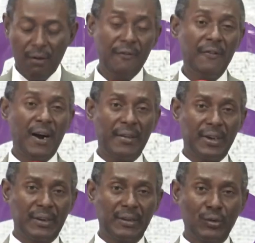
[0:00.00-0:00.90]
or
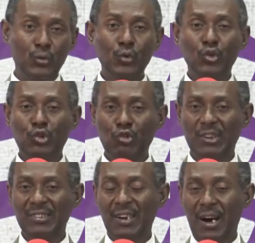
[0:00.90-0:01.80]
father who
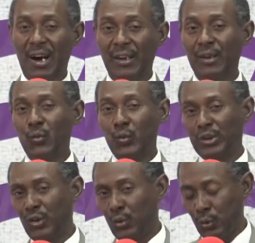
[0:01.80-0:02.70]
trusts God
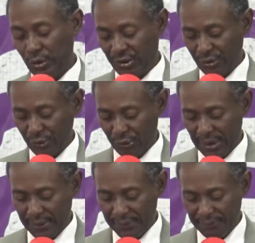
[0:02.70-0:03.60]
with your own
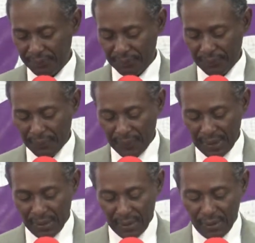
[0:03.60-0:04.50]
children?
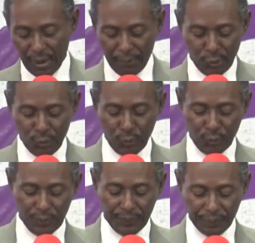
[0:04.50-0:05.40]
Number
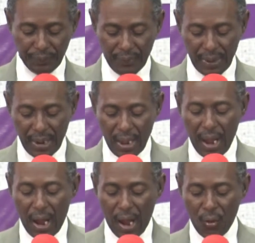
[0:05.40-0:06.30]
two,
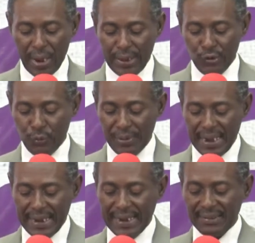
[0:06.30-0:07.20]
how can you be
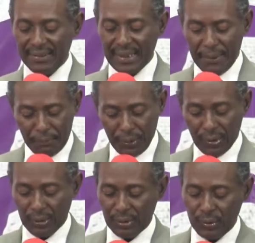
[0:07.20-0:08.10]
an
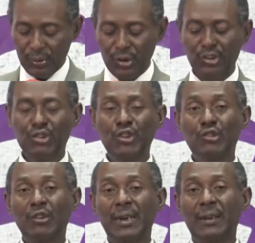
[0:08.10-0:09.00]
example to your
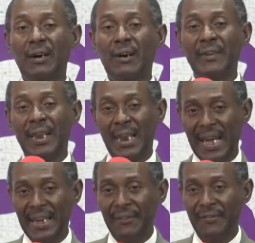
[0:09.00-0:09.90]
children of a
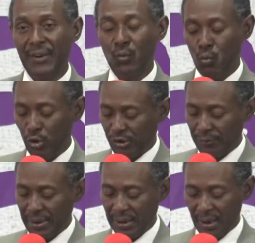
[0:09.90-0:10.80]
life
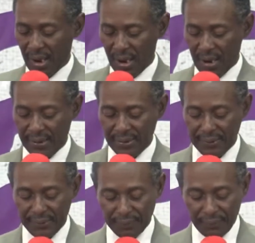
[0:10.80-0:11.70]
worshiping God?
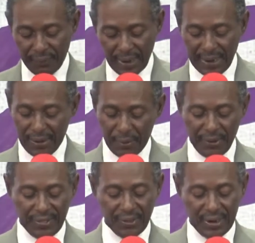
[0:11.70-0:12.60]
And
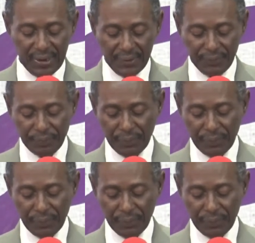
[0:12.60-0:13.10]
number three,